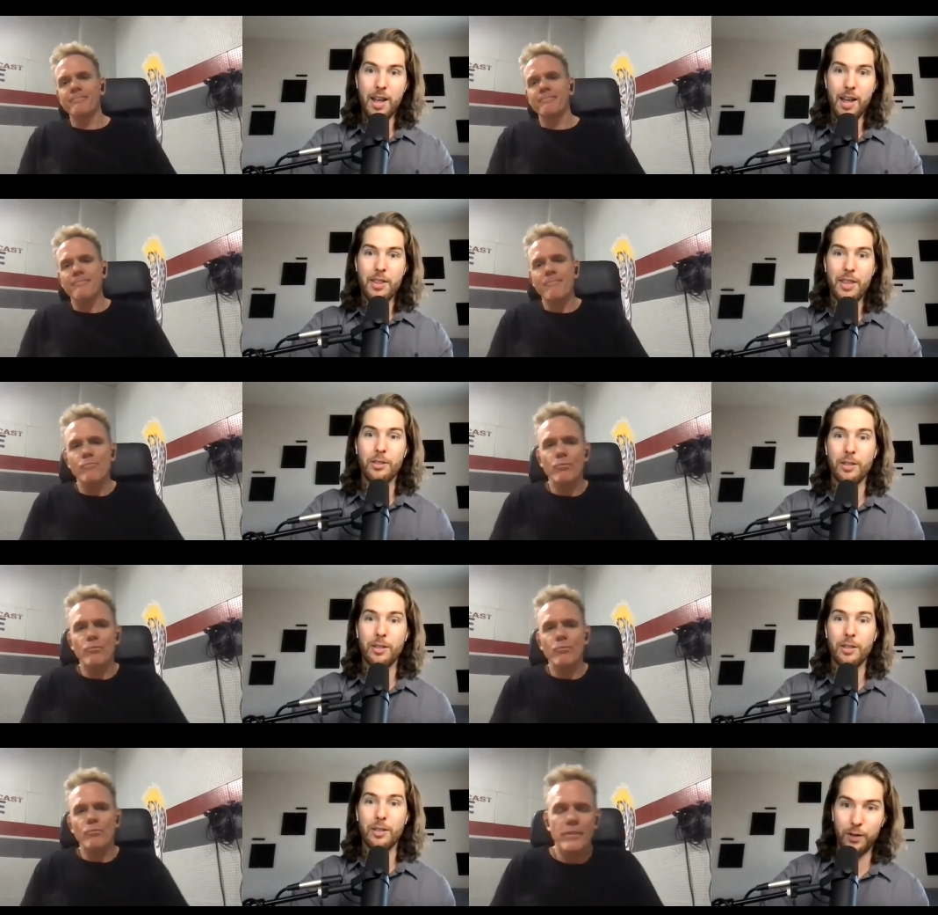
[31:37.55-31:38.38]
Speaker 1: This
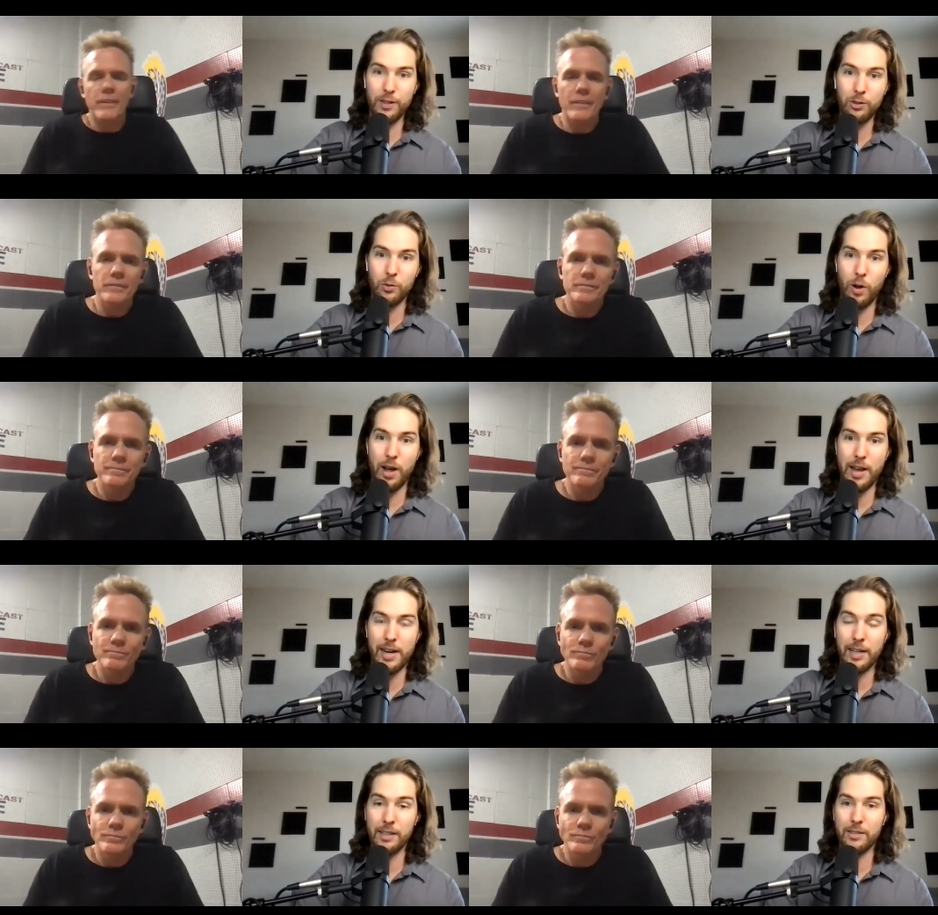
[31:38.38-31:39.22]
this first one,
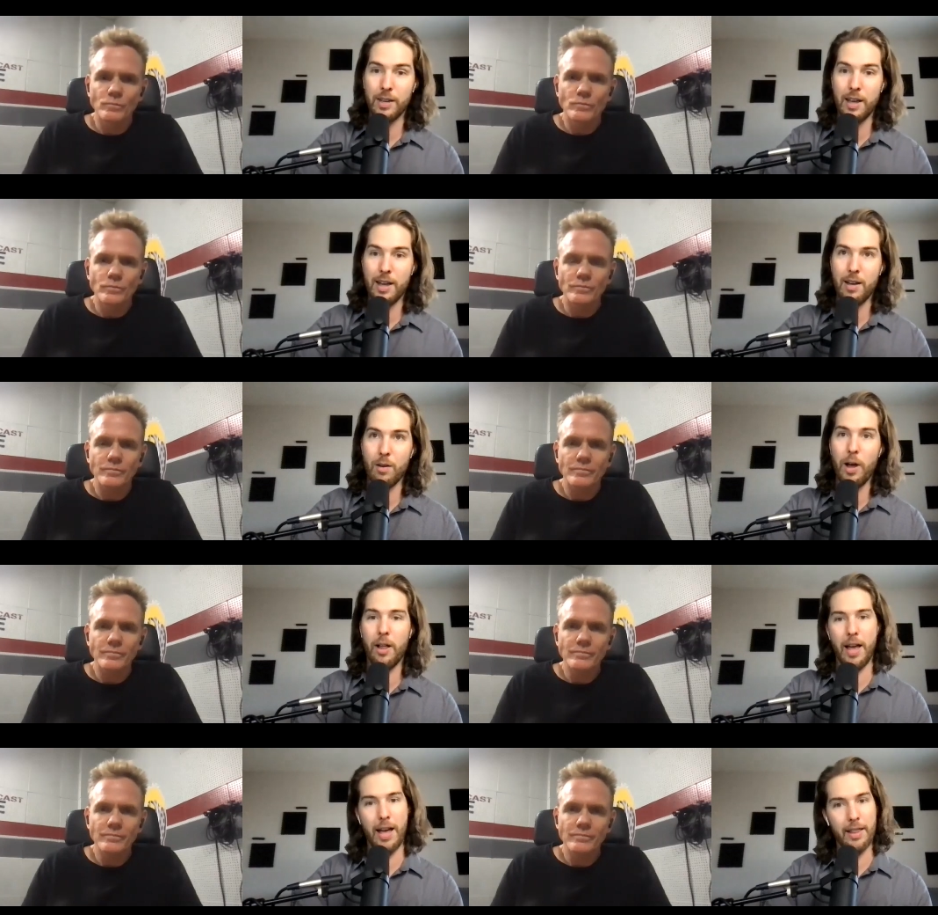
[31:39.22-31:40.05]
it's uh
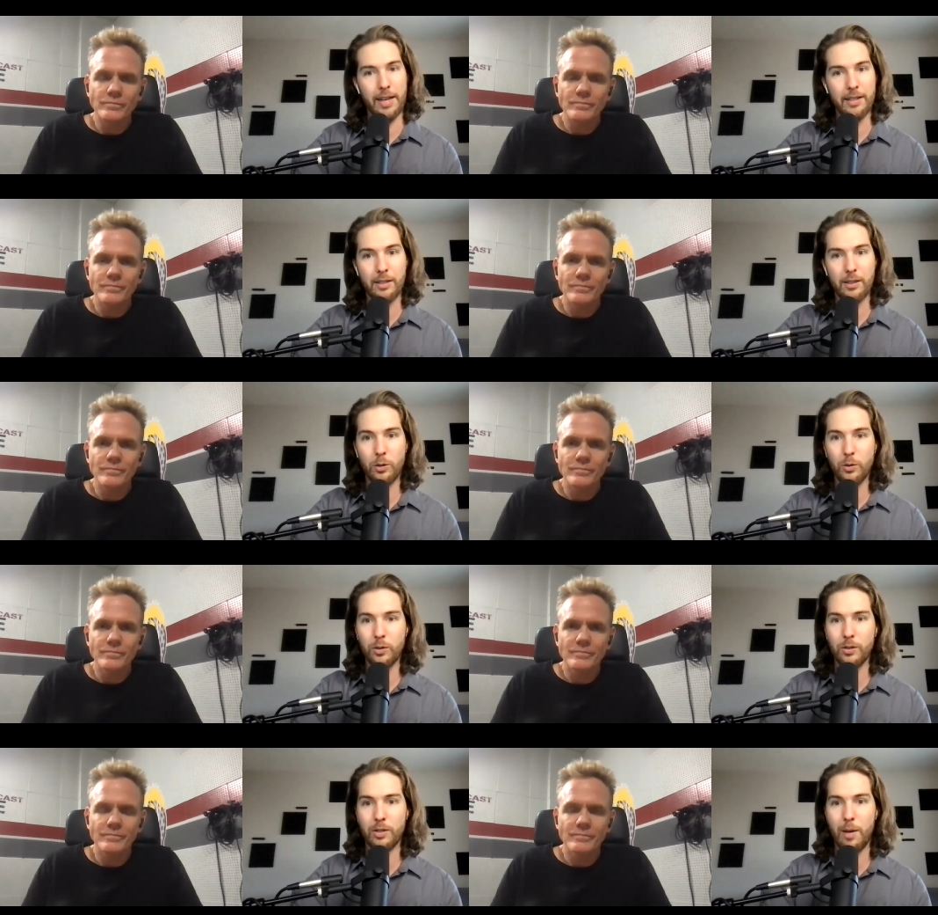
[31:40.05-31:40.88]
well, I like to juice
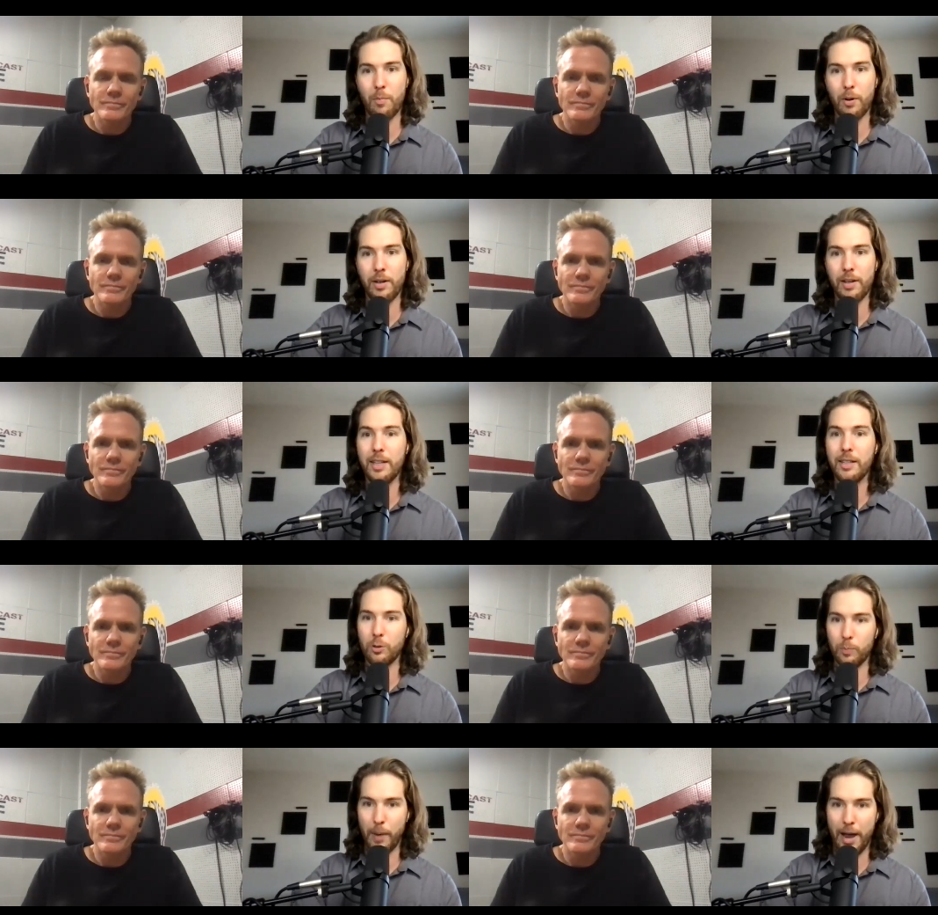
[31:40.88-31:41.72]
us up and
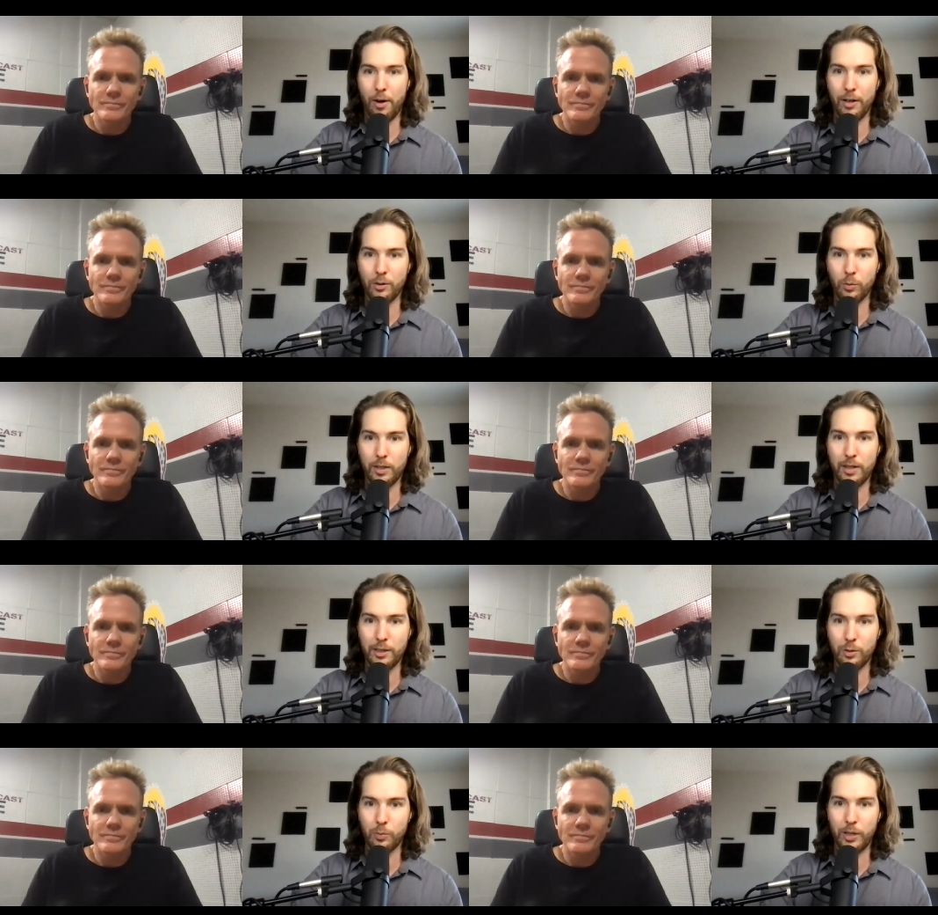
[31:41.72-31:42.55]
inspire us with an
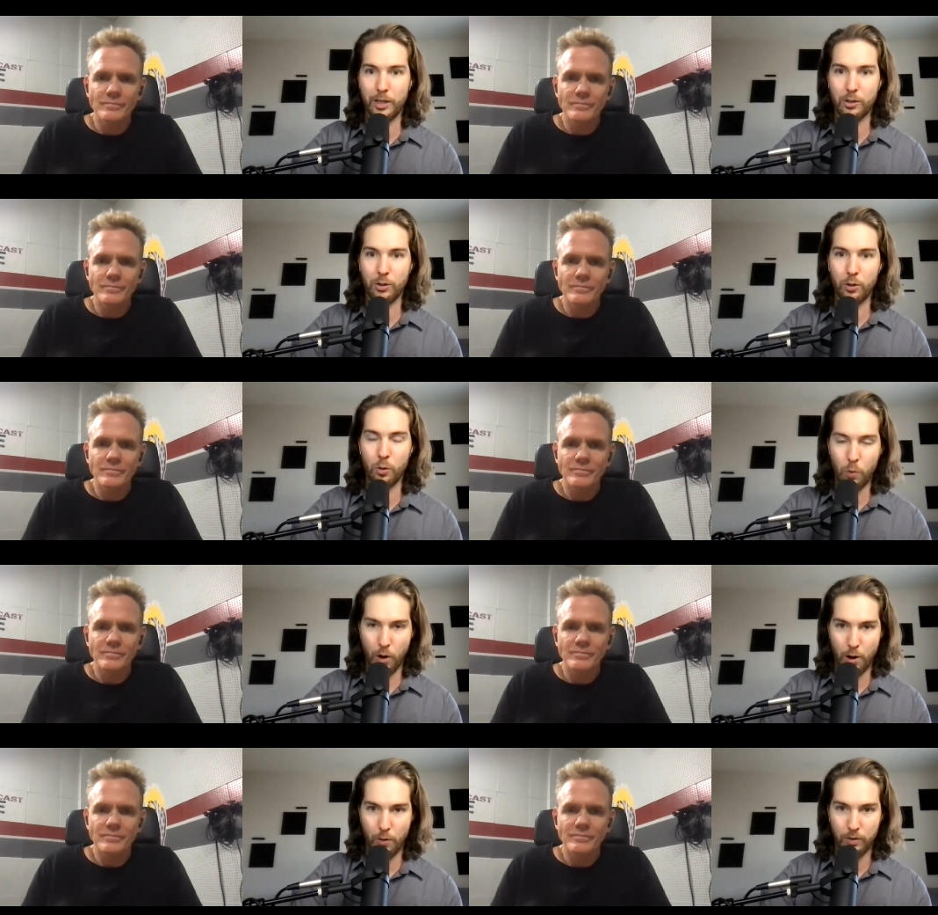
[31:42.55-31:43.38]
inspirational
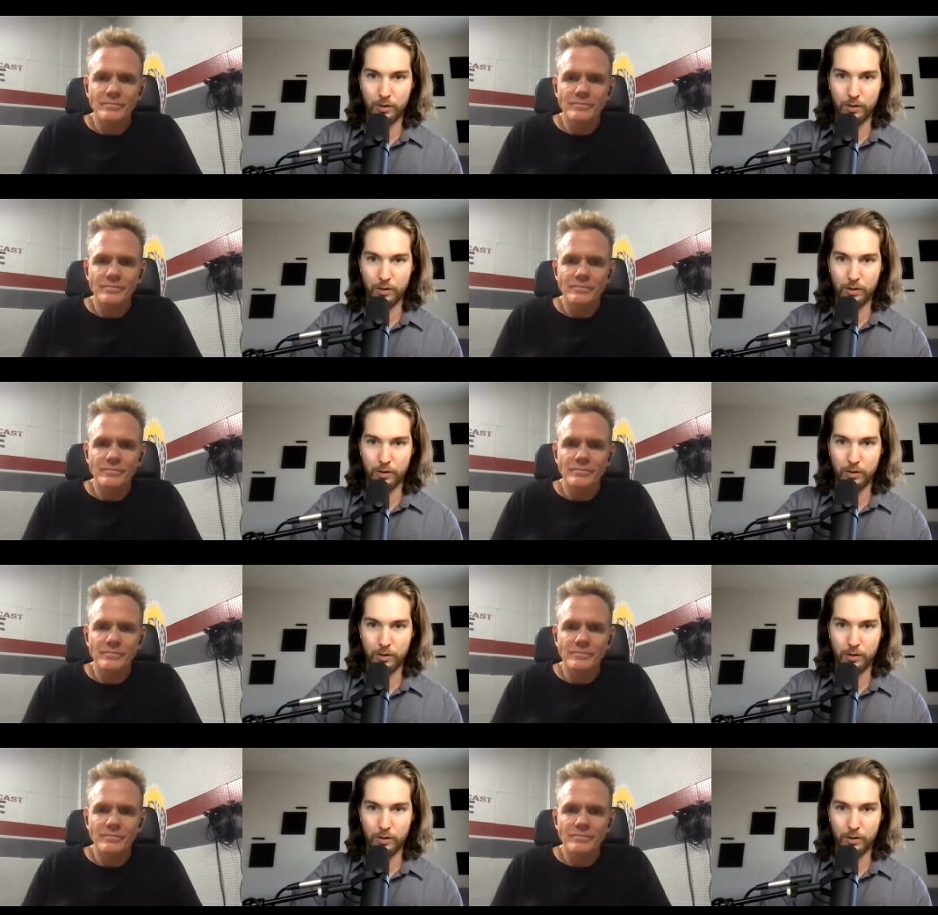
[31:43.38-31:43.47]
quote.